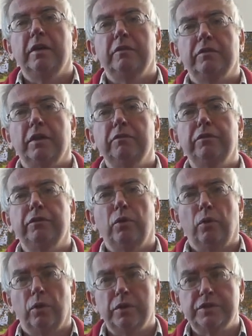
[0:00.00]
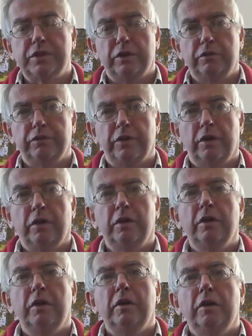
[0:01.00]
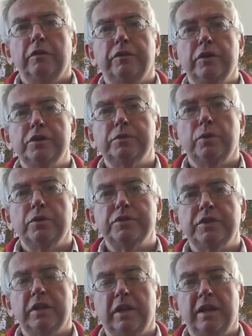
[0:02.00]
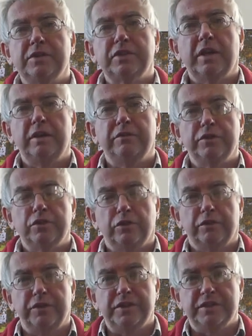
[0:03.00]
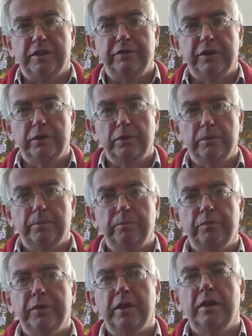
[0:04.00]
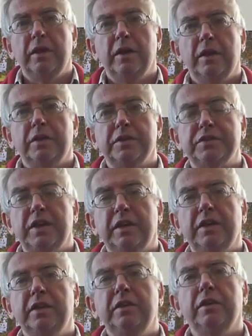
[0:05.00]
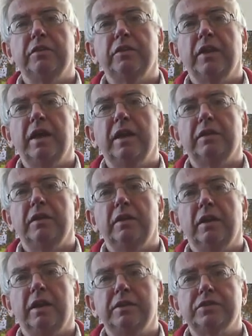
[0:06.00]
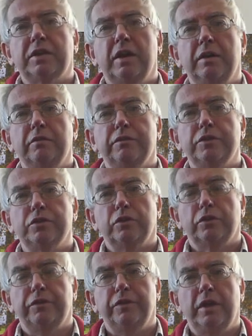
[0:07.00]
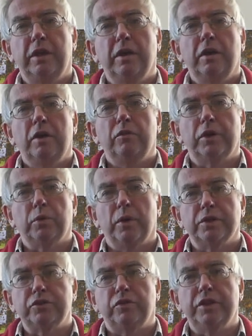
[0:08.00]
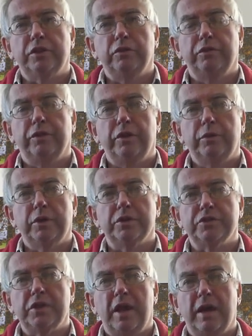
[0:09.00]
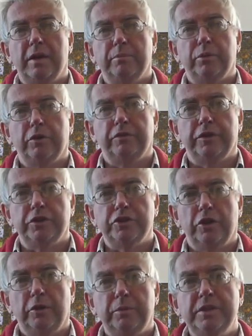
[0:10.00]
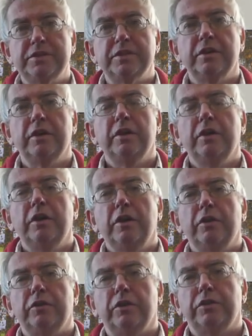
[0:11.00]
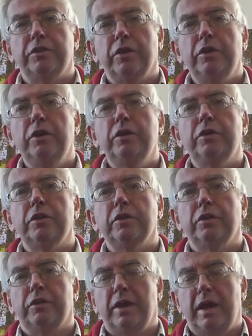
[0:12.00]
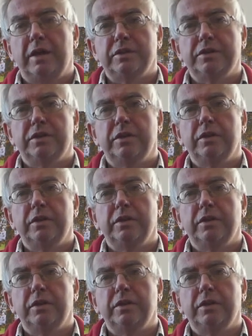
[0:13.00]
done 4 so far. First was that landscape photography is difficult. The second, that landscape photography requires critical focus and perfect sharpness. The third, that